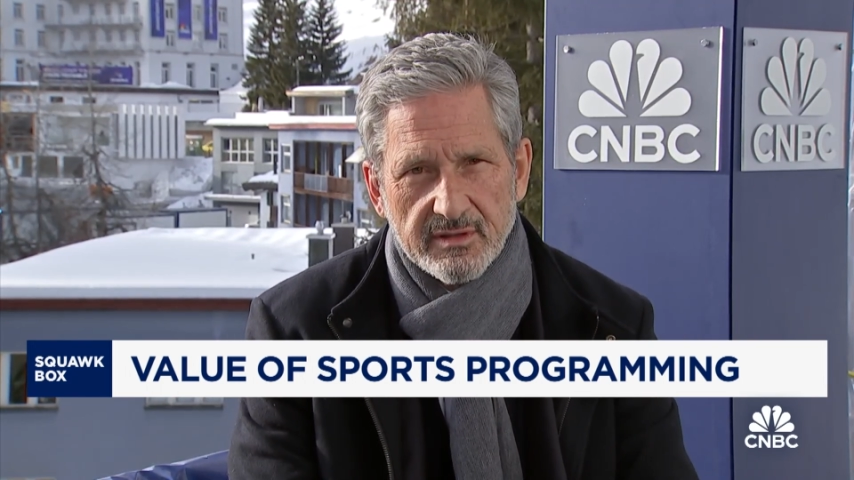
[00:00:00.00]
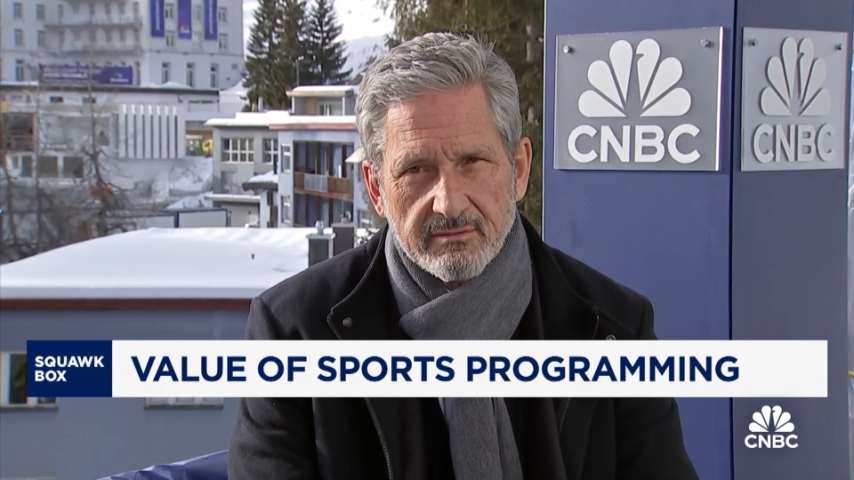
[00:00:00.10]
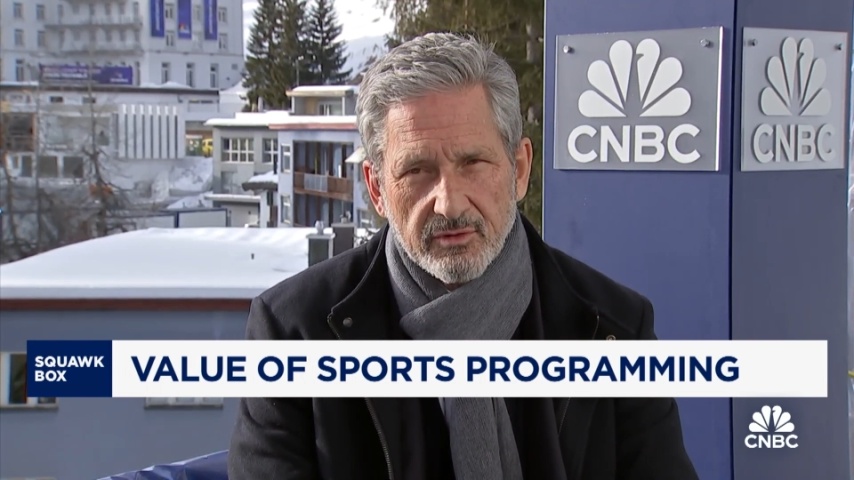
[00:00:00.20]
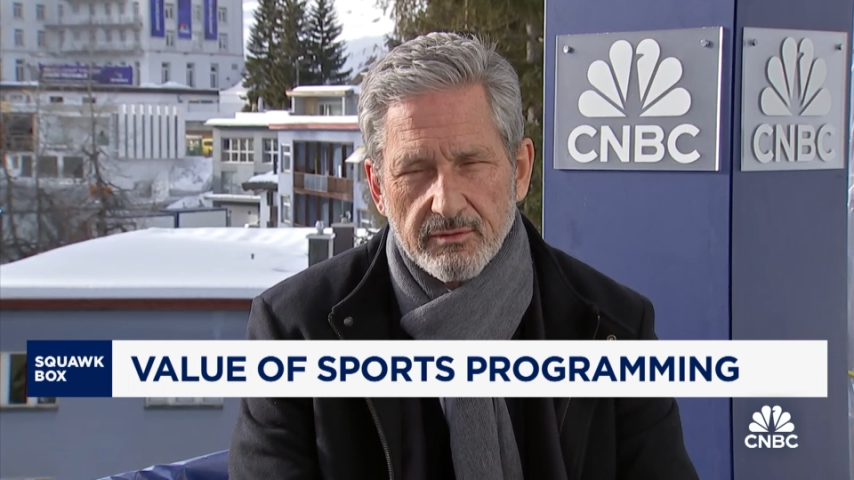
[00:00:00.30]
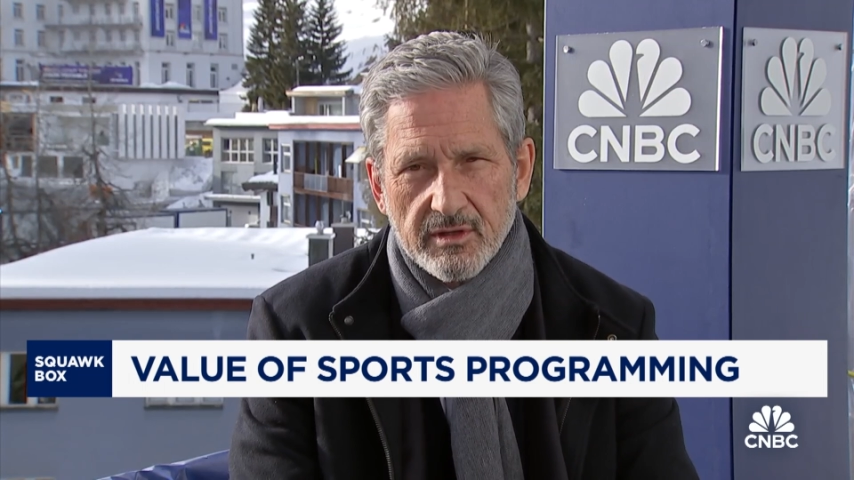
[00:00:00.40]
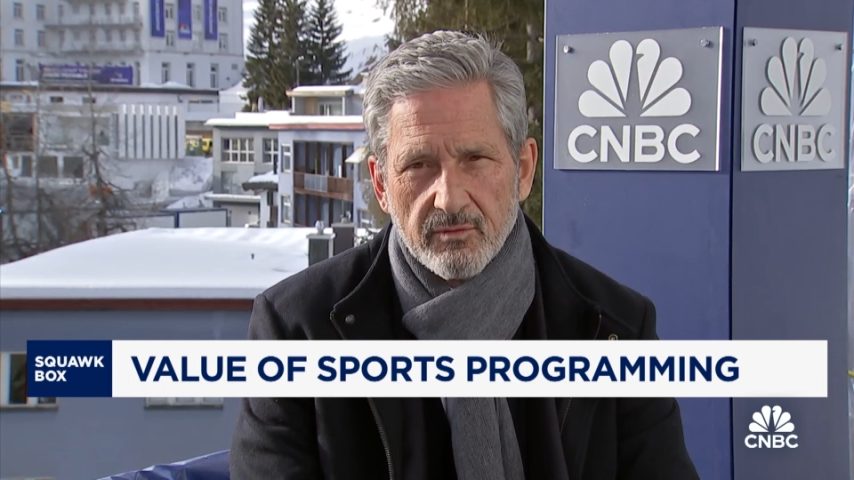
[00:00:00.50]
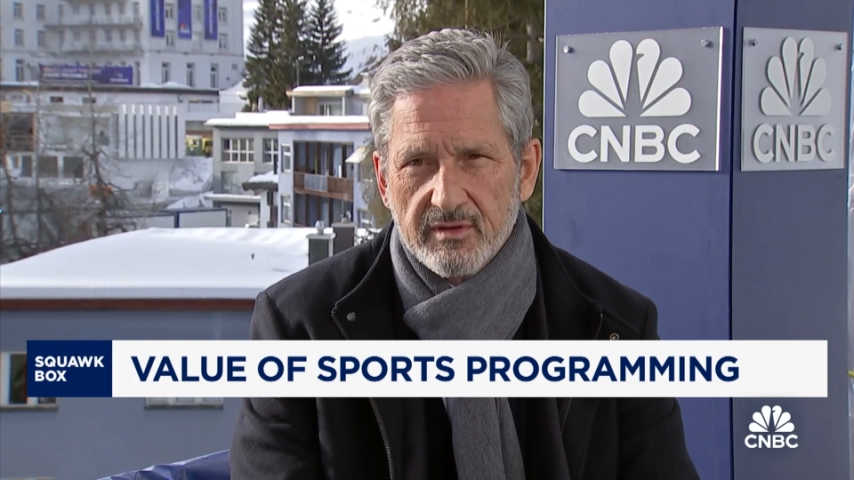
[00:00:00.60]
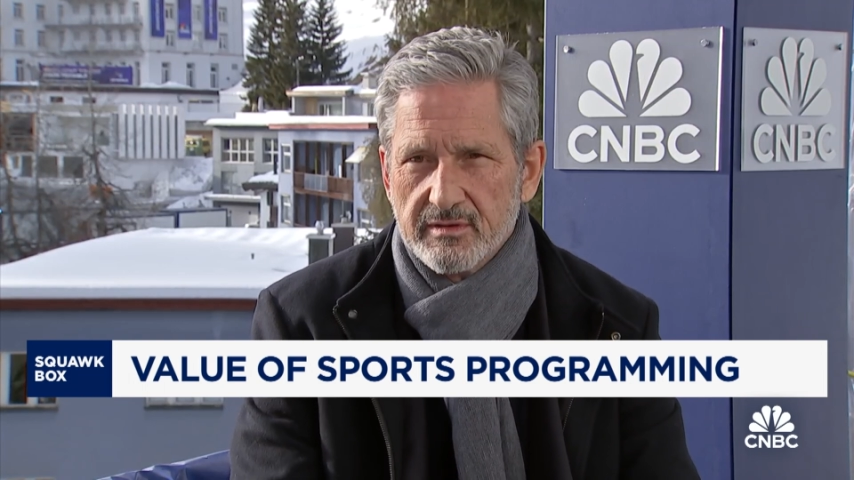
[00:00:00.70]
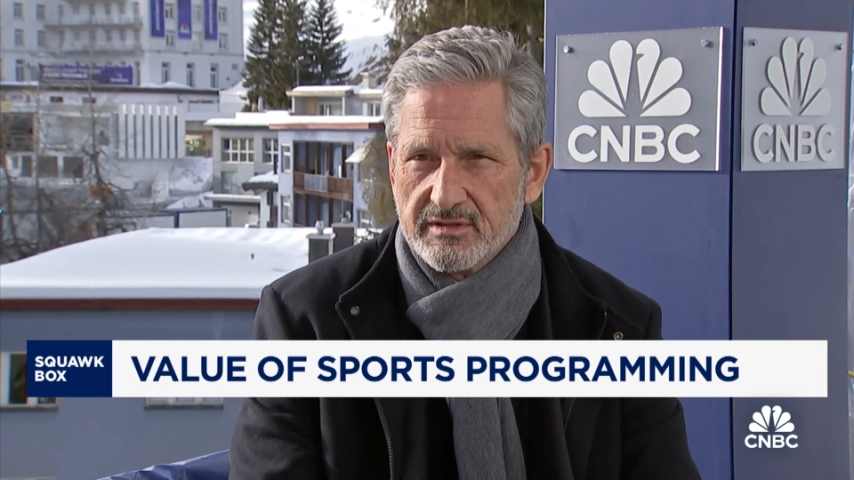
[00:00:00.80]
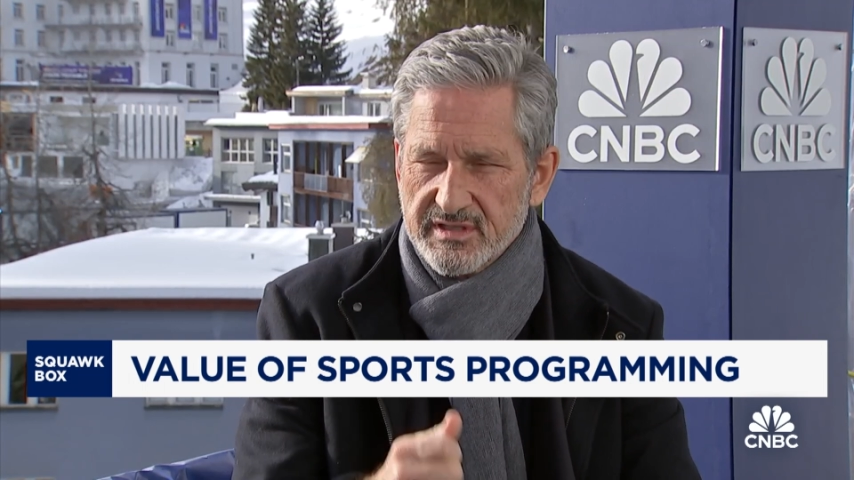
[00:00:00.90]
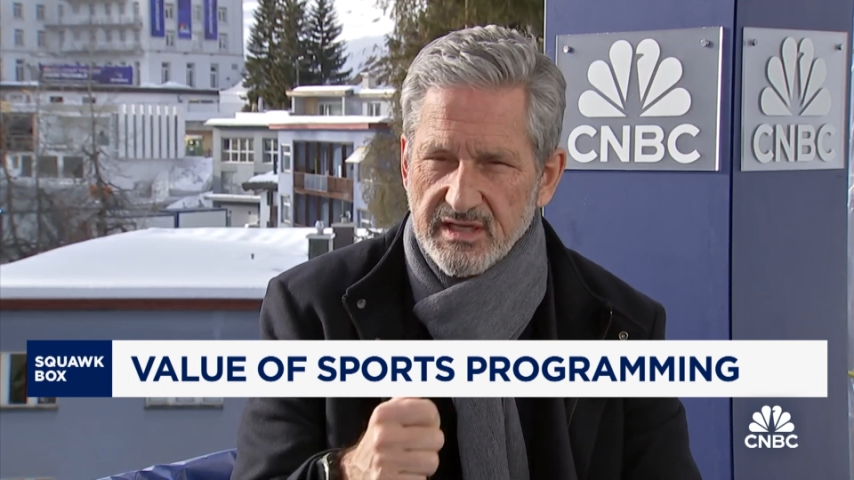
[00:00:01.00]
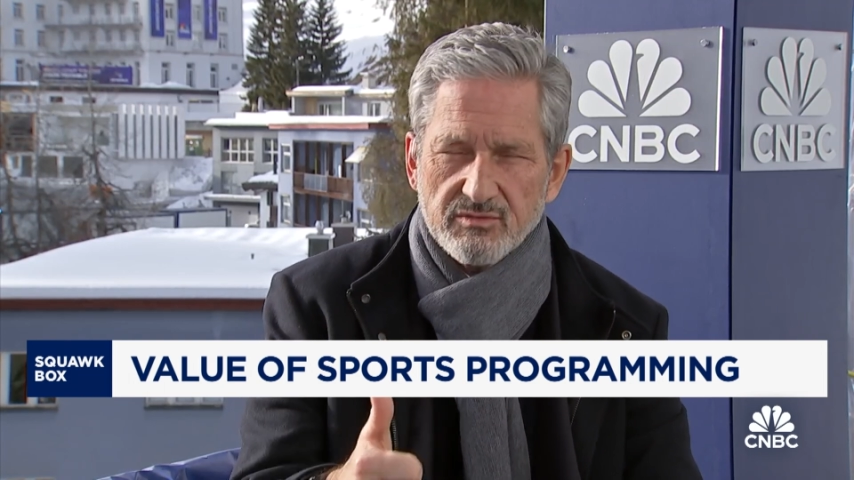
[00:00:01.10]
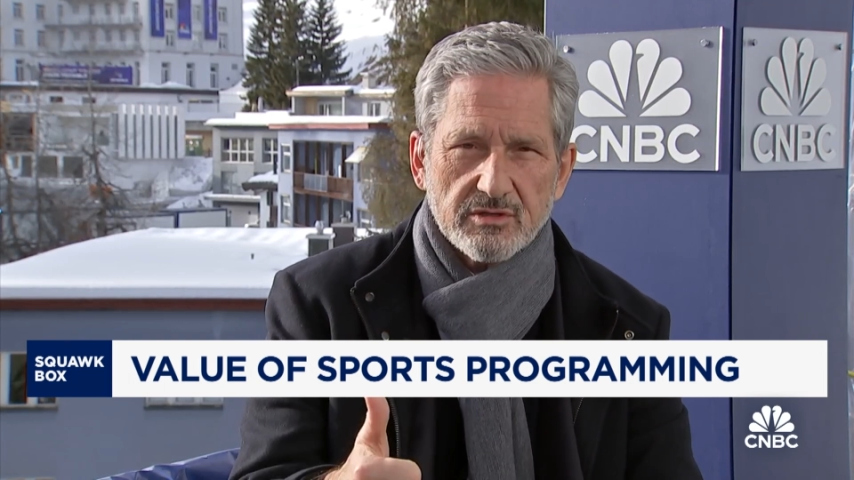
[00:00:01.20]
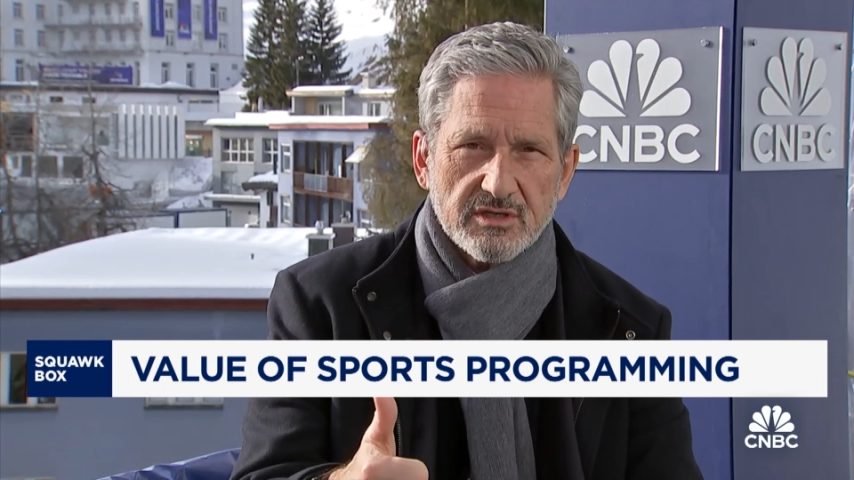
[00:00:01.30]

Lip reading: And the teams are